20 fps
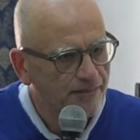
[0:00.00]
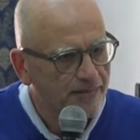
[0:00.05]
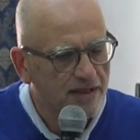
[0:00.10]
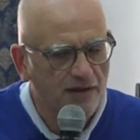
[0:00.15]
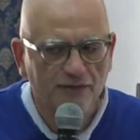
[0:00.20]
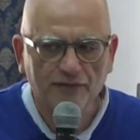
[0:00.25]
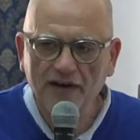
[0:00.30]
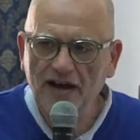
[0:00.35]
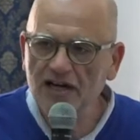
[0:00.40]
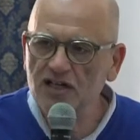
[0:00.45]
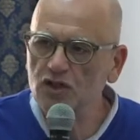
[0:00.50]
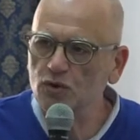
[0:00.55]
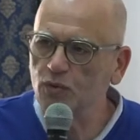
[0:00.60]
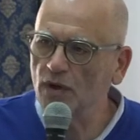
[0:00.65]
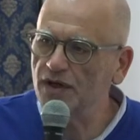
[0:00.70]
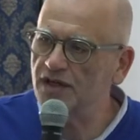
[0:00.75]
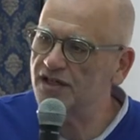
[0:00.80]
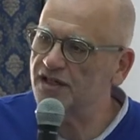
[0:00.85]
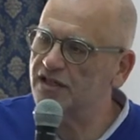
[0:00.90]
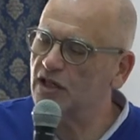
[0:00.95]
The first
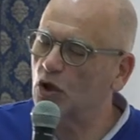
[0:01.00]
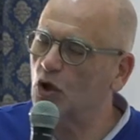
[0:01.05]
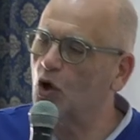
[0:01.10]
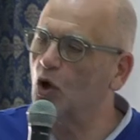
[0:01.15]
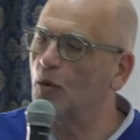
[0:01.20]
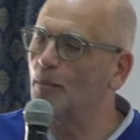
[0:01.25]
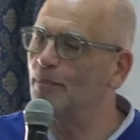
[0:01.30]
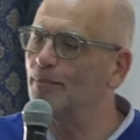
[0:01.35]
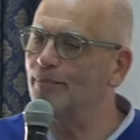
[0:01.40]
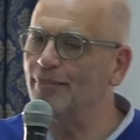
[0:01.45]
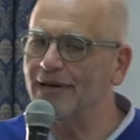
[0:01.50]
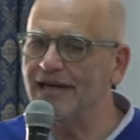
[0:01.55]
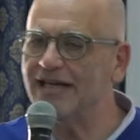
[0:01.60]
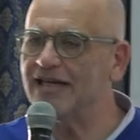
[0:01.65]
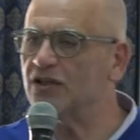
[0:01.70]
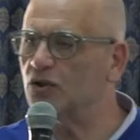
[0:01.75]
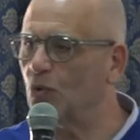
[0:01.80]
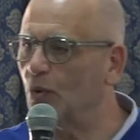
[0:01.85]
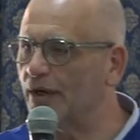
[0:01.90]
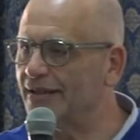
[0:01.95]
one is the
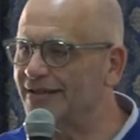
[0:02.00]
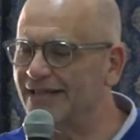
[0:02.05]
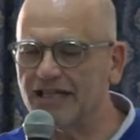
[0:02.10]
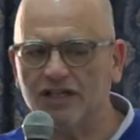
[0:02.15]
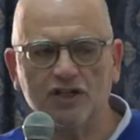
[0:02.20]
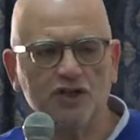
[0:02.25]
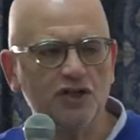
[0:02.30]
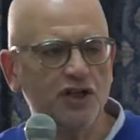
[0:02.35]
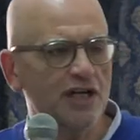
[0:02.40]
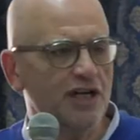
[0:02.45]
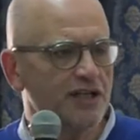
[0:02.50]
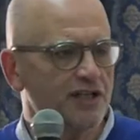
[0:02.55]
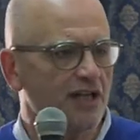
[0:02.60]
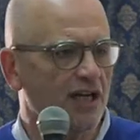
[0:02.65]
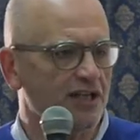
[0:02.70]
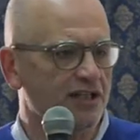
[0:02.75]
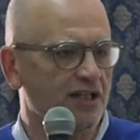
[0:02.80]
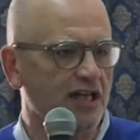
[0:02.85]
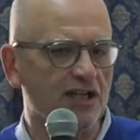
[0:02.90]
complete one that Jesus